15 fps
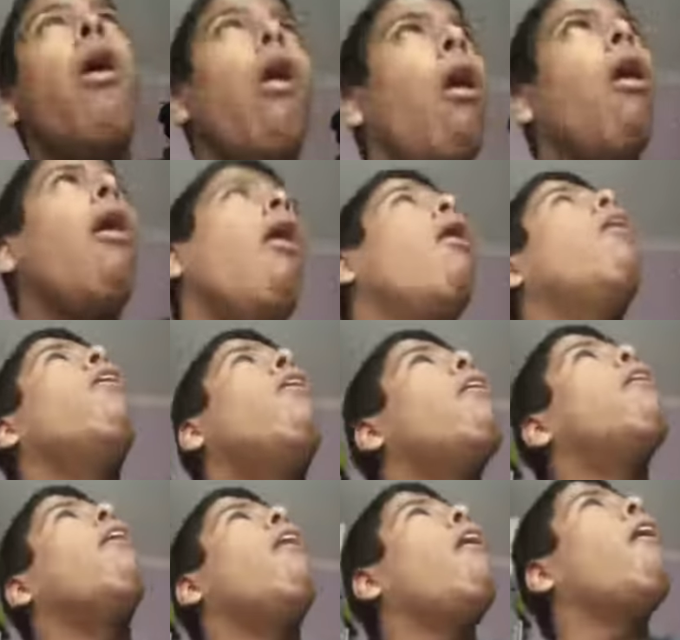
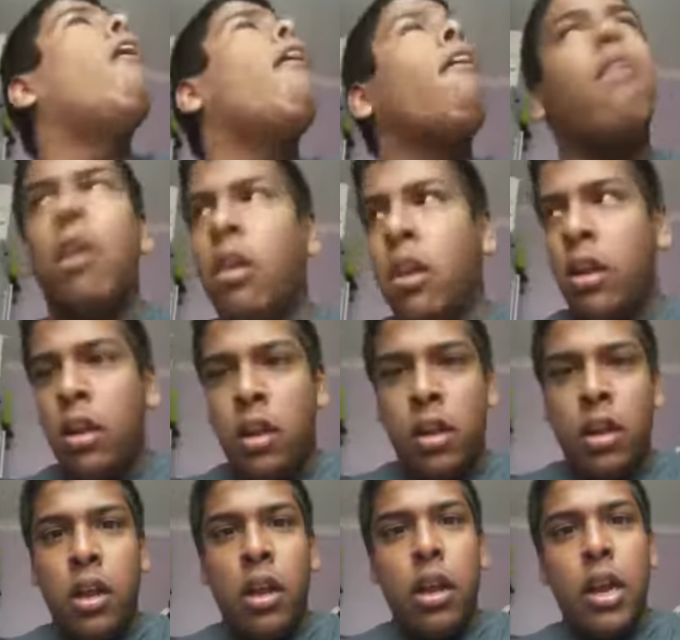Oh.
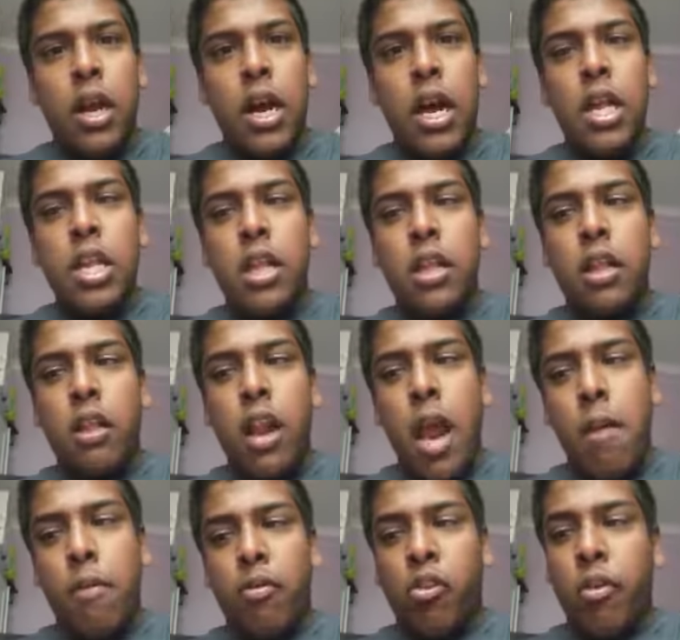And the
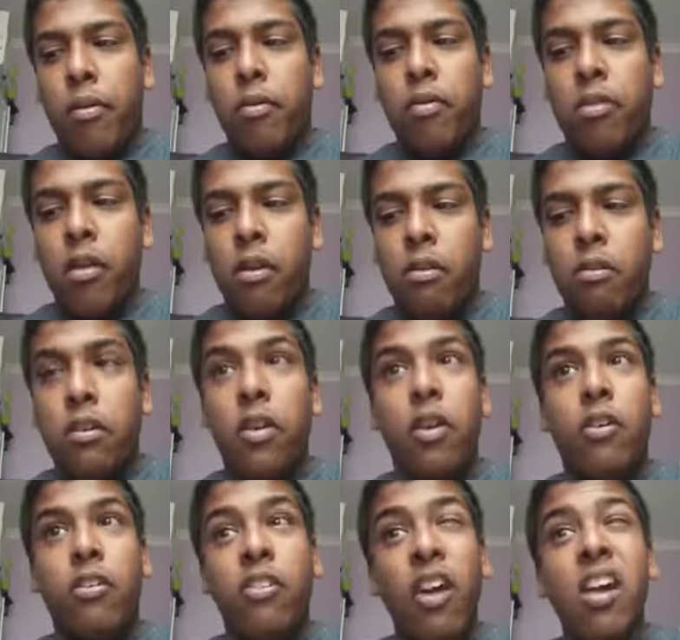neighbor's going to tell him
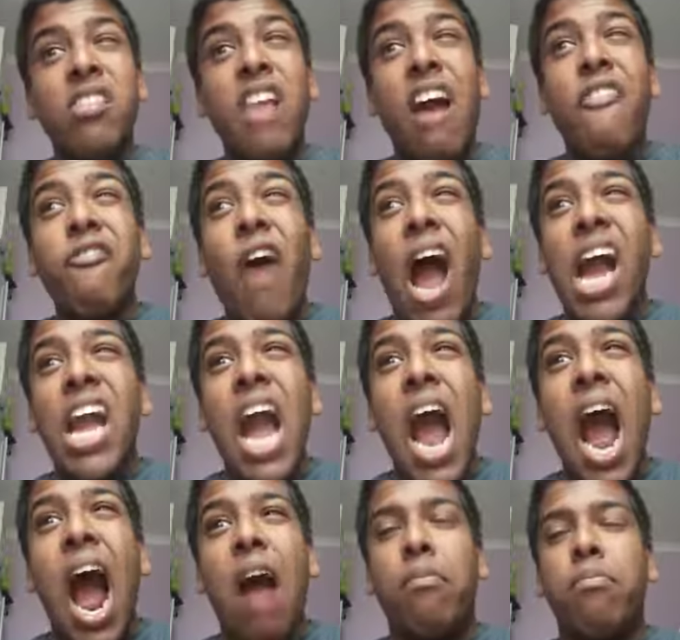to shut the fuck
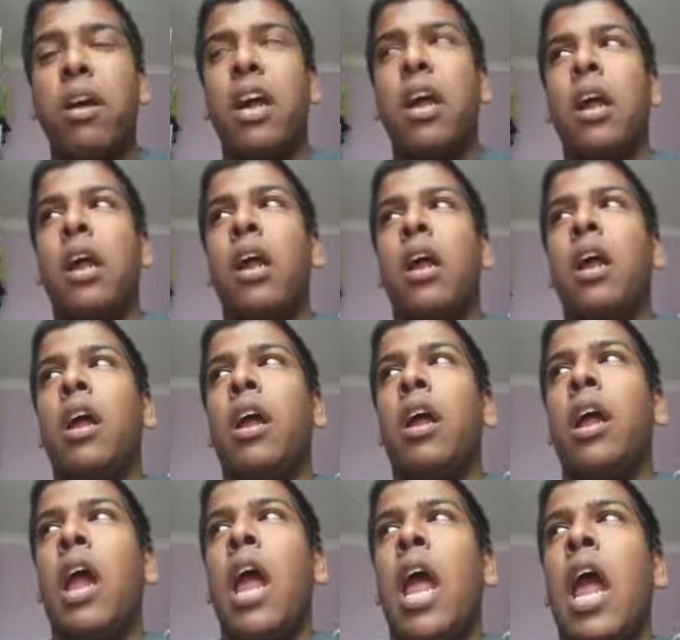up.
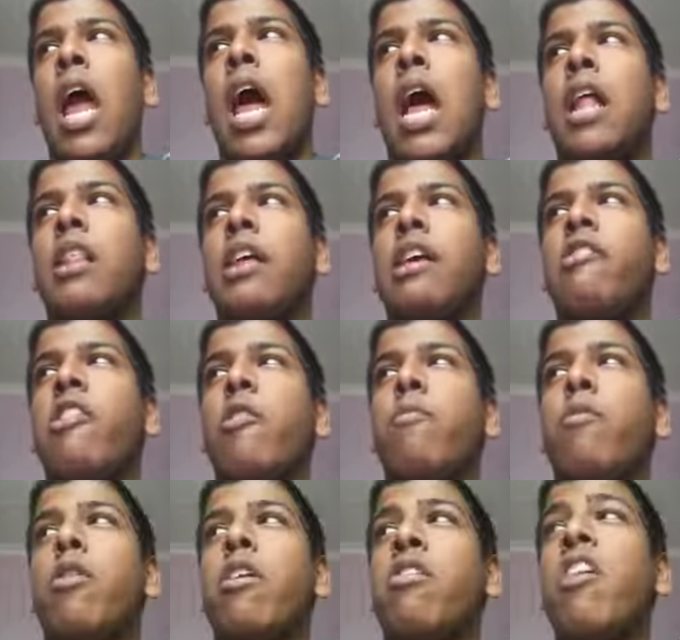And they
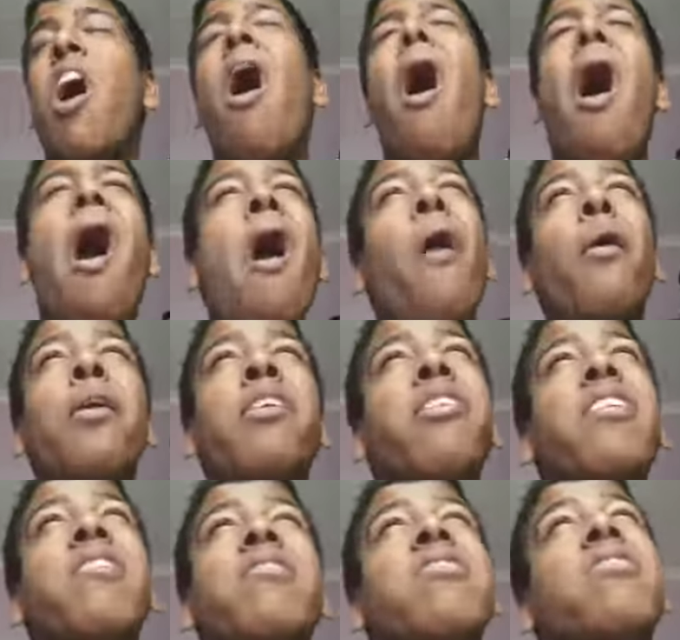just put and say, oh,
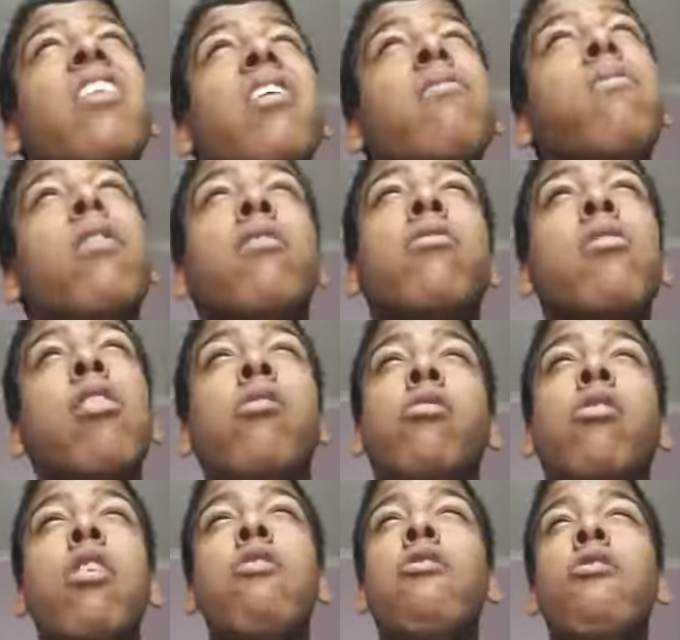she's a just because they,
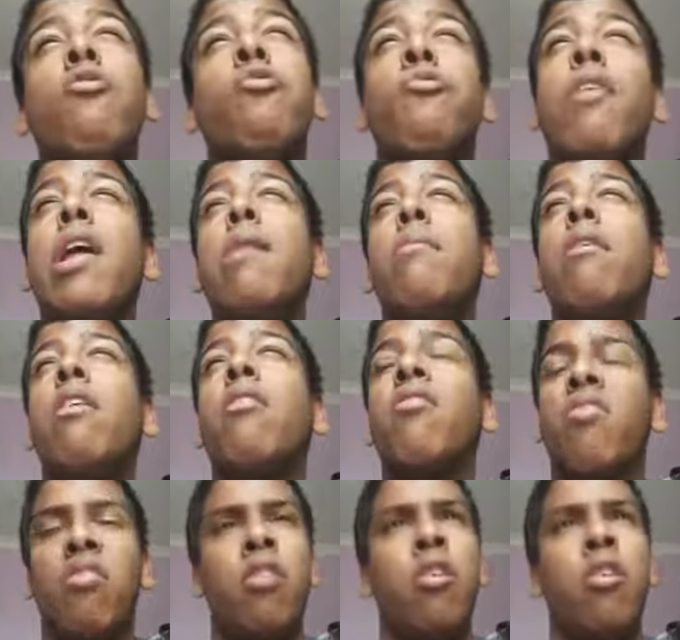they're just famous.